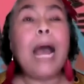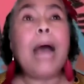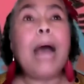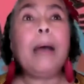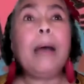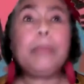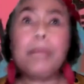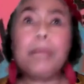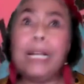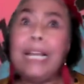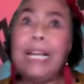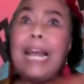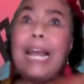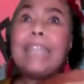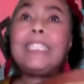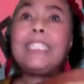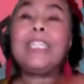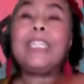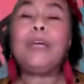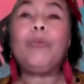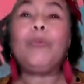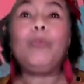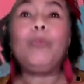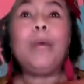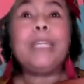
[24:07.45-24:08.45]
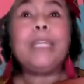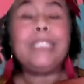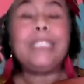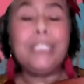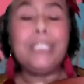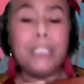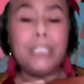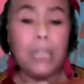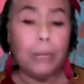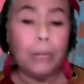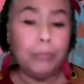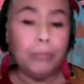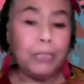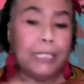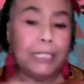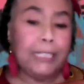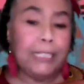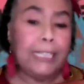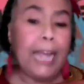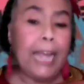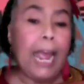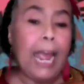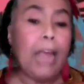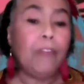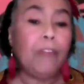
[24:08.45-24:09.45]
I'm collecting wisdom
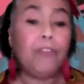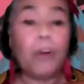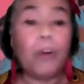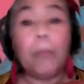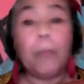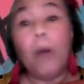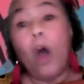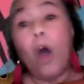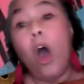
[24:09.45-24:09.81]
today from